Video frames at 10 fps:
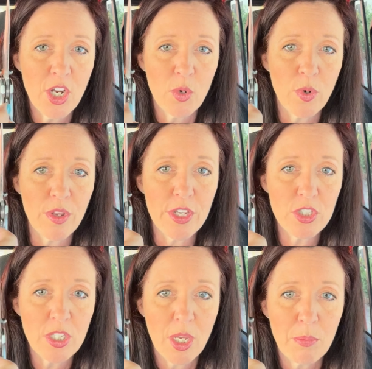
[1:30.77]
where
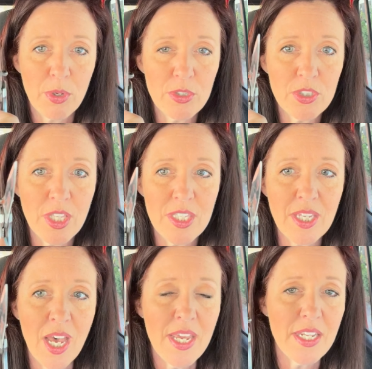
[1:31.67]
this pulls to the
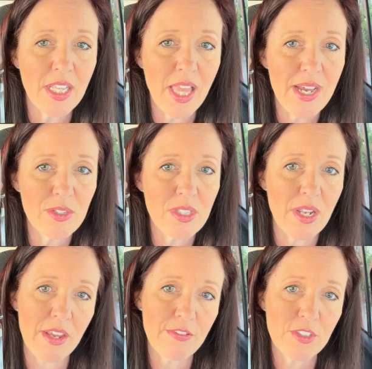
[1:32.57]
side and allows the knife